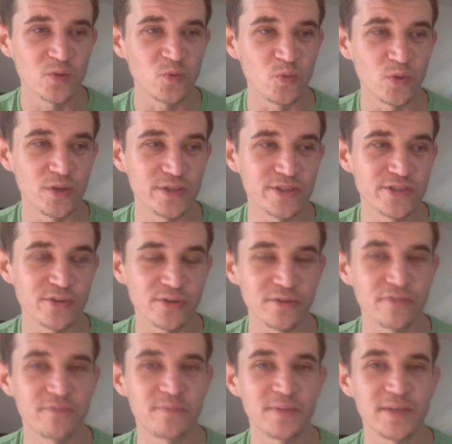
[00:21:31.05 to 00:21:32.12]
would sort
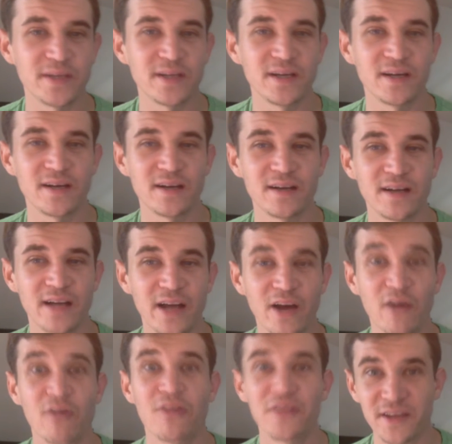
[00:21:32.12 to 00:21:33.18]
of be a
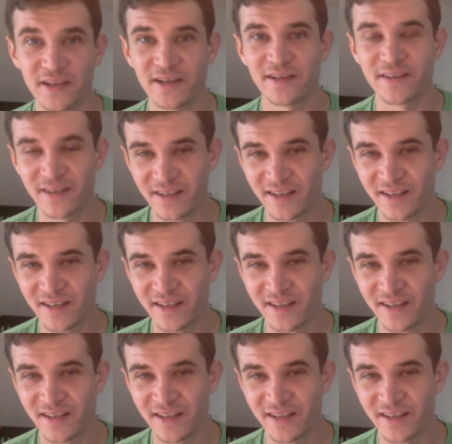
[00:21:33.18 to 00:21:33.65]
healthy